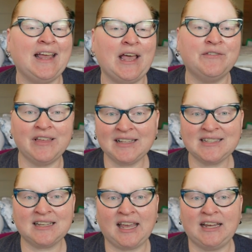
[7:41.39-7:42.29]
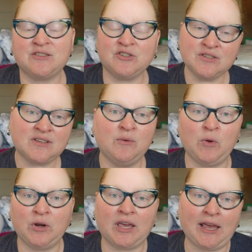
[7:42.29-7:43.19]
If that's the case, just
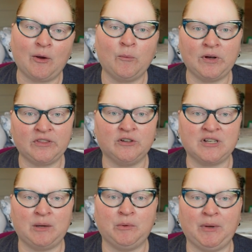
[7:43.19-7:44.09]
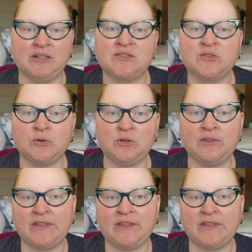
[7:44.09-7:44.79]
communicate with your table mates so you,